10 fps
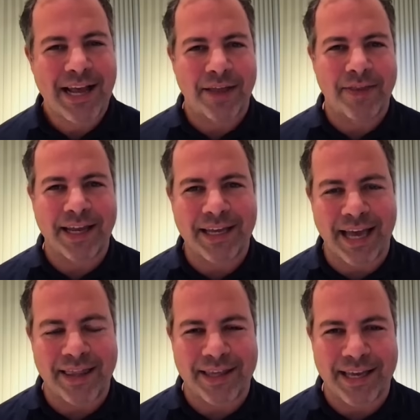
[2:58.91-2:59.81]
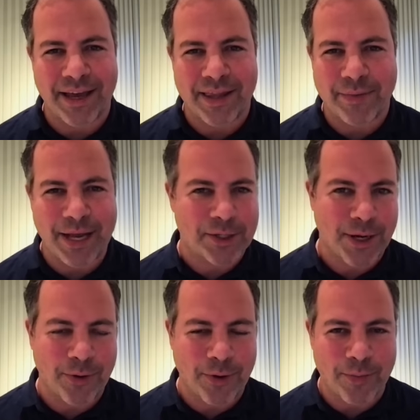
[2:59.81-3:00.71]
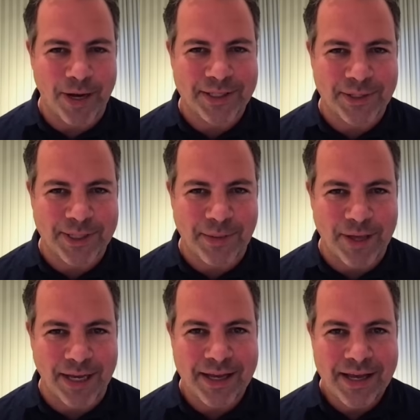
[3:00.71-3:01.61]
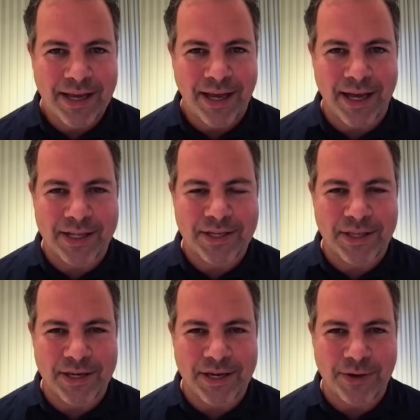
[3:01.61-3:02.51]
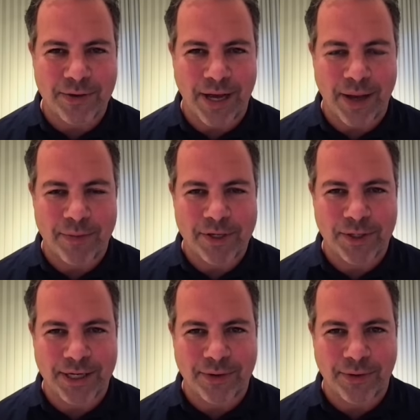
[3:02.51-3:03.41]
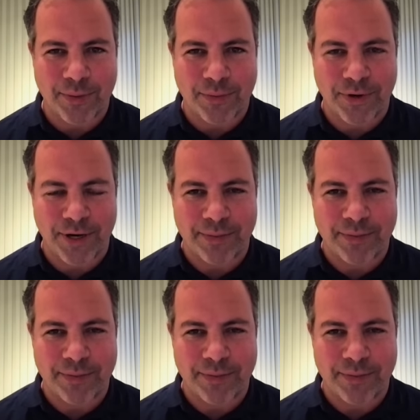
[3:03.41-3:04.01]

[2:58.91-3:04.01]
and then get the metro or a bus or something to the new Madrid Grand Prix.